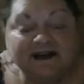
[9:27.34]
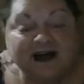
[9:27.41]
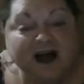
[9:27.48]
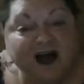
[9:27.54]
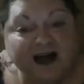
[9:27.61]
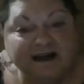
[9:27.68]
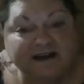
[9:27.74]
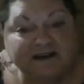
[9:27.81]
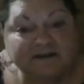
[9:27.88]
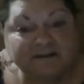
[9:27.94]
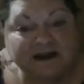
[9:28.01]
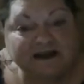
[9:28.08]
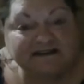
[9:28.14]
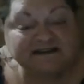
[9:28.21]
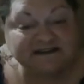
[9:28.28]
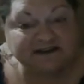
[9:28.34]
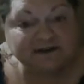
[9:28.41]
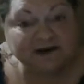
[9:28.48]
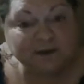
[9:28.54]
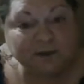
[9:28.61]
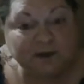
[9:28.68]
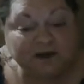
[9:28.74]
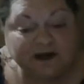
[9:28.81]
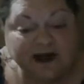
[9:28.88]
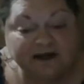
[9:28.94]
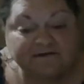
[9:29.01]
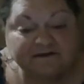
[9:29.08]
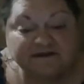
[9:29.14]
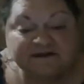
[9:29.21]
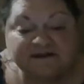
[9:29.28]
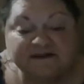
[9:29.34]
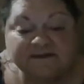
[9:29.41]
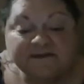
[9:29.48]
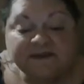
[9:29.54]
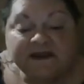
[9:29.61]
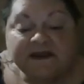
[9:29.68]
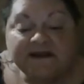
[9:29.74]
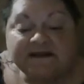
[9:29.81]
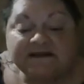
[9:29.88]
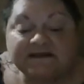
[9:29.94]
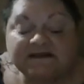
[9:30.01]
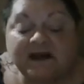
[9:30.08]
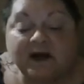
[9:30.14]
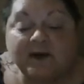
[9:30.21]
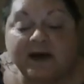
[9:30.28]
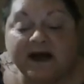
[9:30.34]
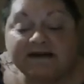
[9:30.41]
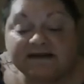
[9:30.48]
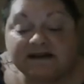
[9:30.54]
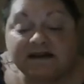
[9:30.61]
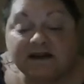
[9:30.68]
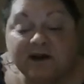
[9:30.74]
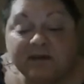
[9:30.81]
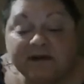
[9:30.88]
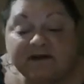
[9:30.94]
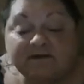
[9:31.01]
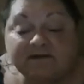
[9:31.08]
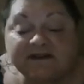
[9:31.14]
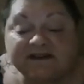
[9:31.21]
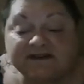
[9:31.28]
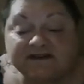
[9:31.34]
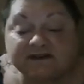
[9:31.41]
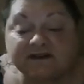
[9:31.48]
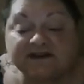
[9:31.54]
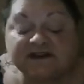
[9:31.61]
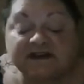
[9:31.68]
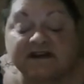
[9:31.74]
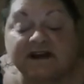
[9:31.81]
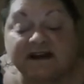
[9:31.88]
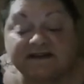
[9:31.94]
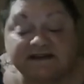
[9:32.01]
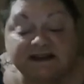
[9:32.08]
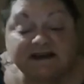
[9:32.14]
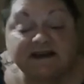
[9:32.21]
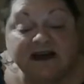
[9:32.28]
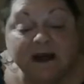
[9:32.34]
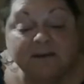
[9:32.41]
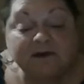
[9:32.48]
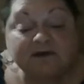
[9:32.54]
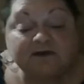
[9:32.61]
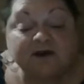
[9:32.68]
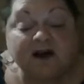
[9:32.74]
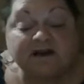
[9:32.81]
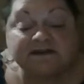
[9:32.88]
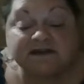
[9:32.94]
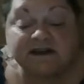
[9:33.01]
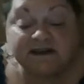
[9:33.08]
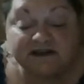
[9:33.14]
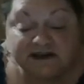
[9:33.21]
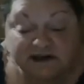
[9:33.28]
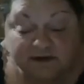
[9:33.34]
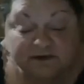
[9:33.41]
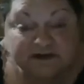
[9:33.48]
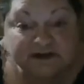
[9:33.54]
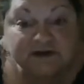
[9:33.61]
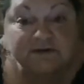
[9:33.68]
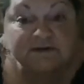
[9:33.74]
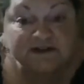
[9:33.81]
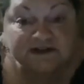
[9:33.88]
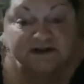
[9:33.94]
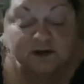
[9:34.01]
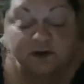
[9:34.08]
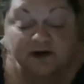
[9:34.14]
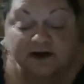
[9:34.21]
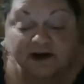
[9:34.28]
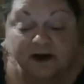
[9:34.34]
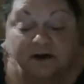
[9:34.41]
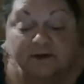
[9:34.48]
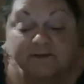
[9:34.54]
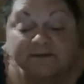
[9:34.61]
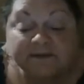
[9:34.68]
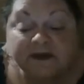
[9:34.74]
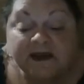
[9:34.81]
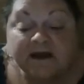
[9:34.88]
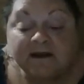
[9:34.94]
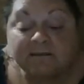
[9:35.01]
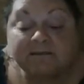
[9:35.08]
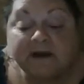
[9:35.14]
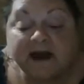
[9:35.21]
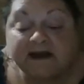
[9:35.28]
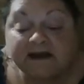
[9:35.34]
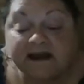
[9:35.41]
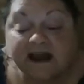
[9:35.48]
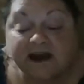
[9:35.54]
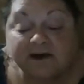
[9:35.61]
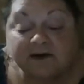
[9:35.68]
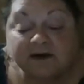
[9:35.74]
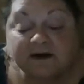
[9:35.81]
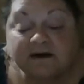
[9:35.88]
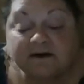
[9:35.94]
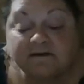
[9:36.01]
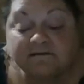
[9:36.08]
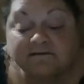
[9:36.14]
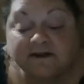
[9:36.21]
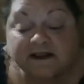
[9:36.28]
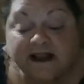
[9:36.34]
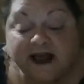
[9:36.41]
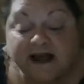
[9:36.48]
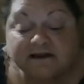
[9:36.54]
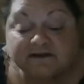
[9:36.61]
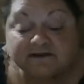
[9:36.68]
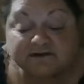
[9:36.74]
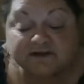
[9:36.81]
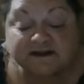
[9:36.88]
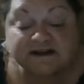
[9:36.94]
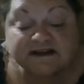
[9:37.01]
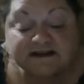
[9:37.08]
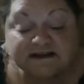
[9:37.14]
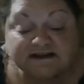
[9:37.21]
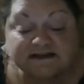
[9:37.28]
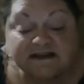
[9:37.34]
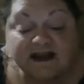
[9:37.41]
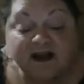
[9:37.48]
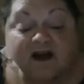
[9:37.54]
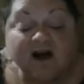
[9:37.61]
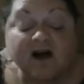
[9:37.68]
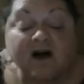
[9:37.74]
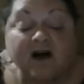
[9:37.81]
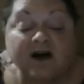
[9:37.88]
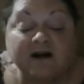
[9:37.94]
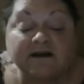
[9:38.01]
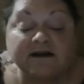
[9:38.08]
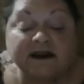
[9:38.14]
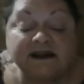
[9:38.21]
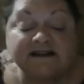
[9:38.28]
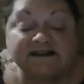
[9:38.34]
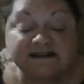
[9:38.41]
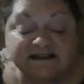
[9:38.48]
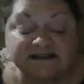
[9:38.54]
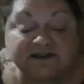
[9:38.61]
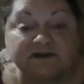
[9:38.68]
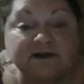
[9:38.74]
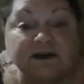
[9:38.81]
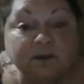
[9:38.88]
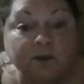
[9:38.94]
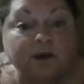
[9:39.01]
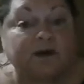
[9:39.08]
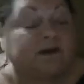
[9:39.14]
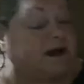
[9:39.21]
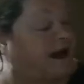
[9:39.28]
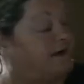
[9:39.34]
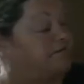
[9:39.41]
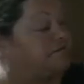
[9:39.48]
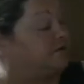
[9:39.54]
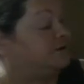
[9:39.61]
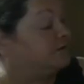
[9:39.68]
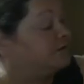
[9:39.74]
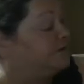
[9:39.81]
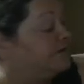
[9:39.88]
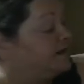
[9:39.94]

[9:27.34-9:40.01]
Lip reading: I could make steering wheel covers. So I did a little bit of research, and I did come across a YouTube tutorial by Karen Valanderis on a steering wheel cover.